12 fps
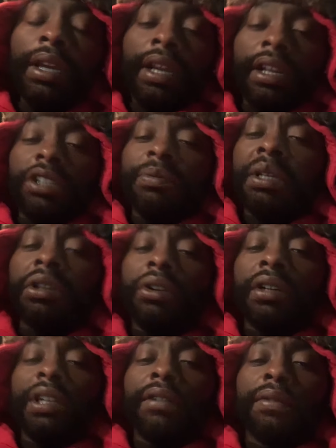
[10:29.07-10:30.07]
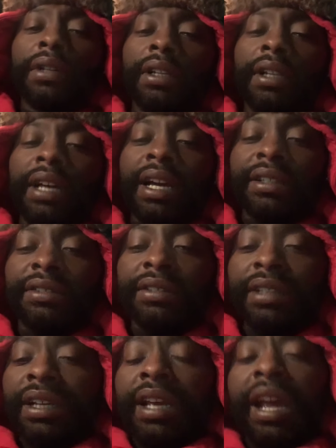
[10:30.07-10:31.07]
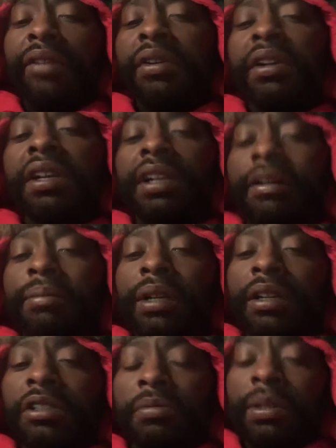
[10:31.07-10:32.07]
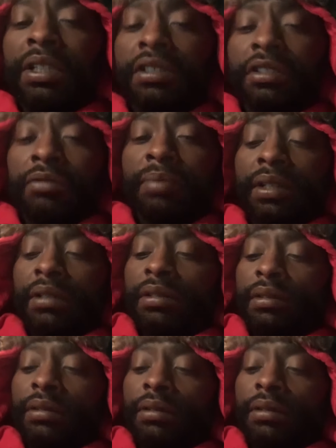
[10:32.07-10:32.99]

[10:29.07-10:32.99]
And it's been going up for the last, every year that I've been at this place has been,